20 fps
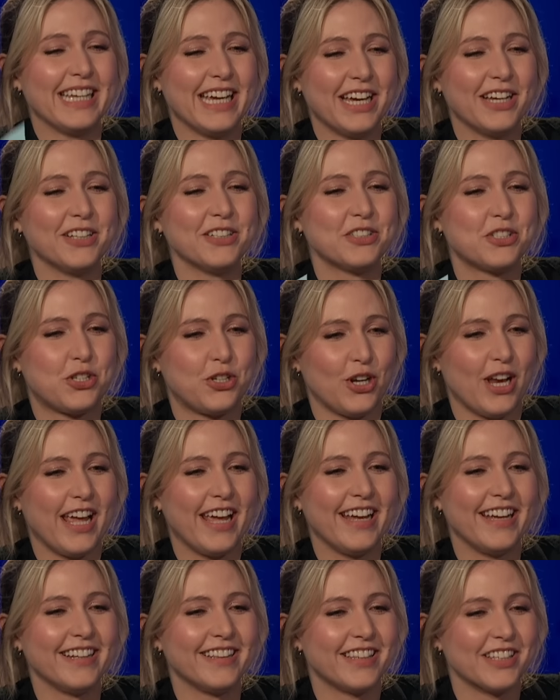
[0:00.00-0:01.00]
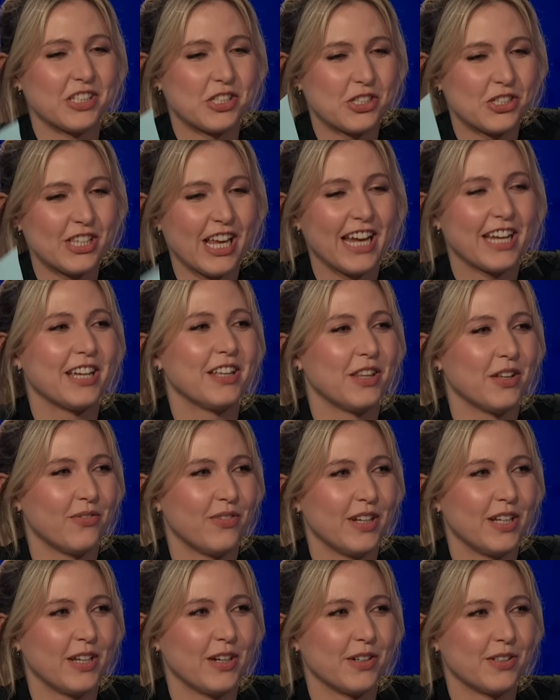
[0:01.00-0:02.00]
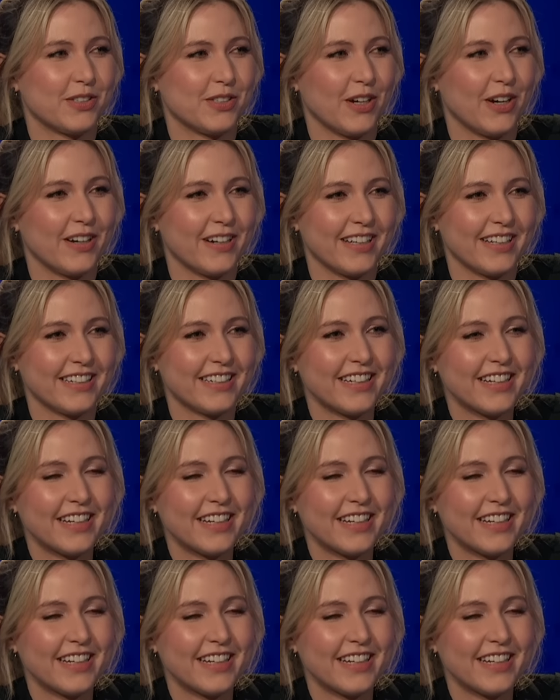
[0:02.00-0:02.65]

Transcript: yelled Jade, Jade, the second the video started.